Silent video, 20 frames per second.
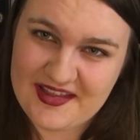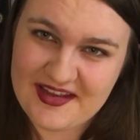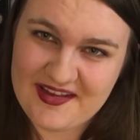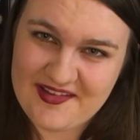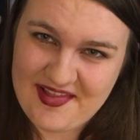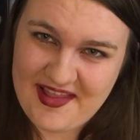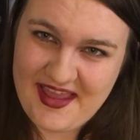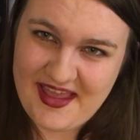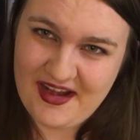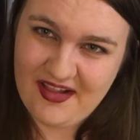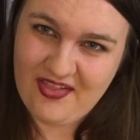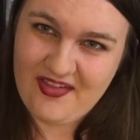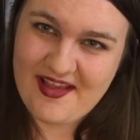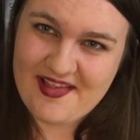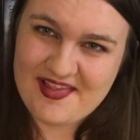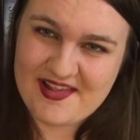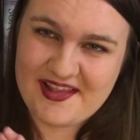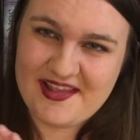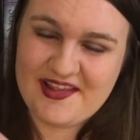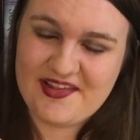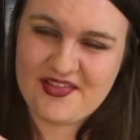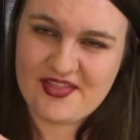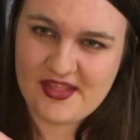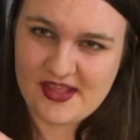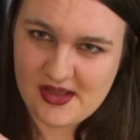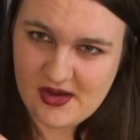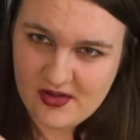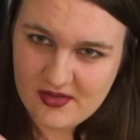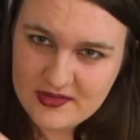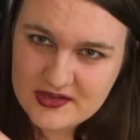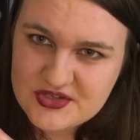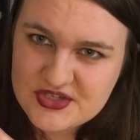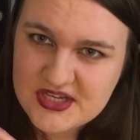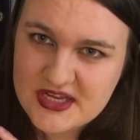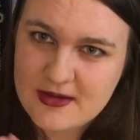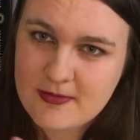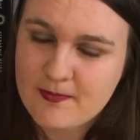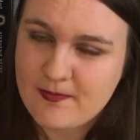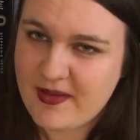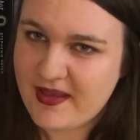it is analyzing his
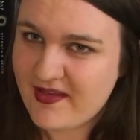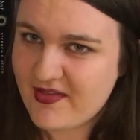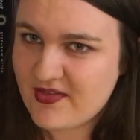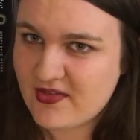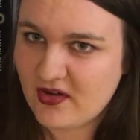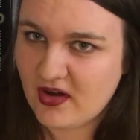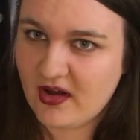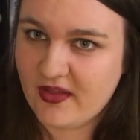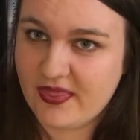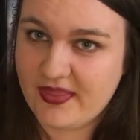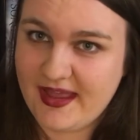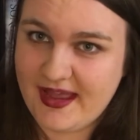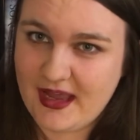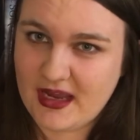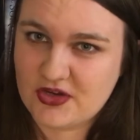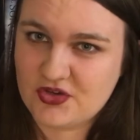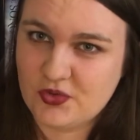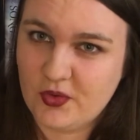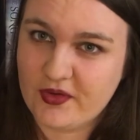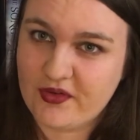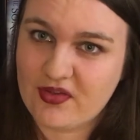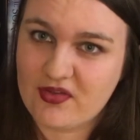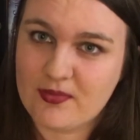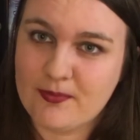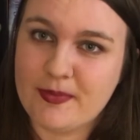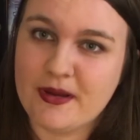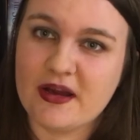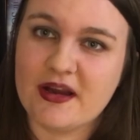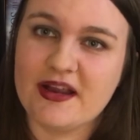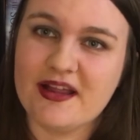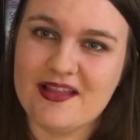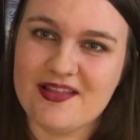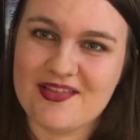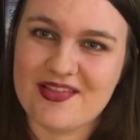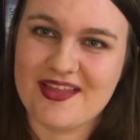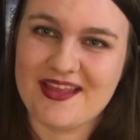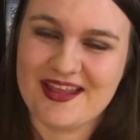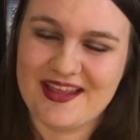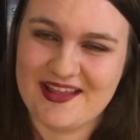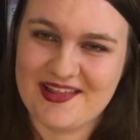theology based on the actual experience
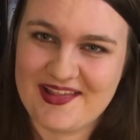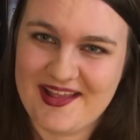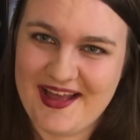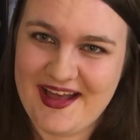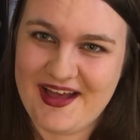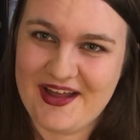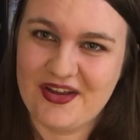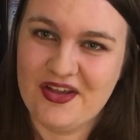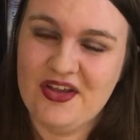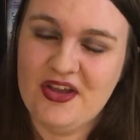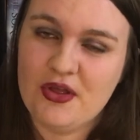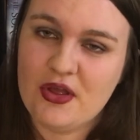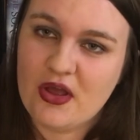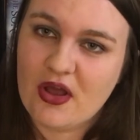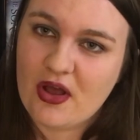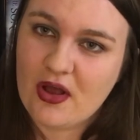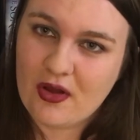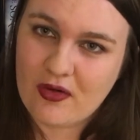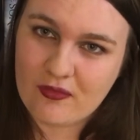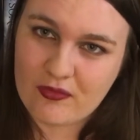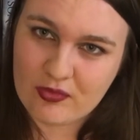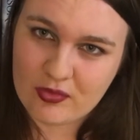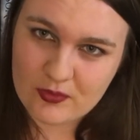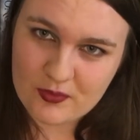that he has had of